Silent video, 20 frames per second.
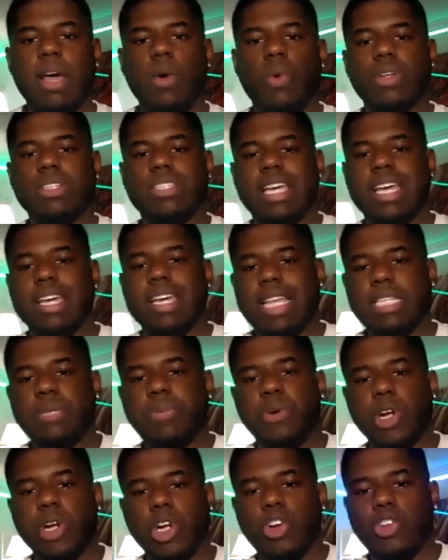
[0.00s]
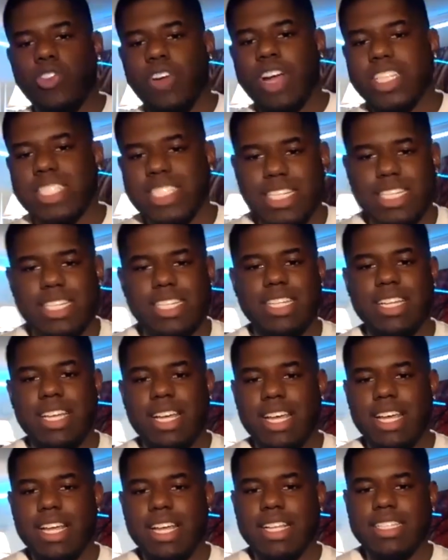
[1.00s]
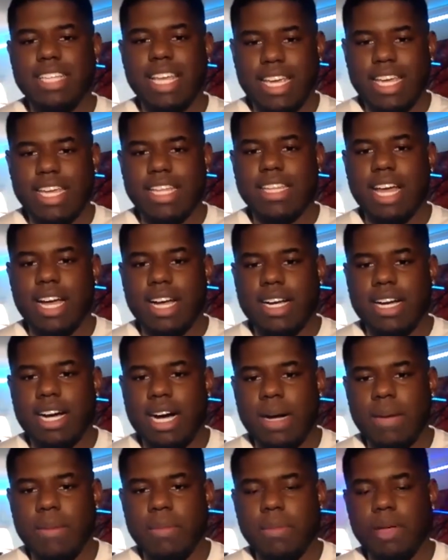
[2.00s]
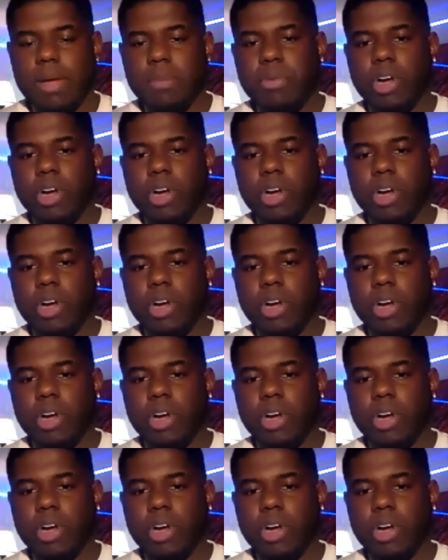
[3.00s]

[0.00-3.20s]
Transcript: Once again, that's ProgressionTicket.com.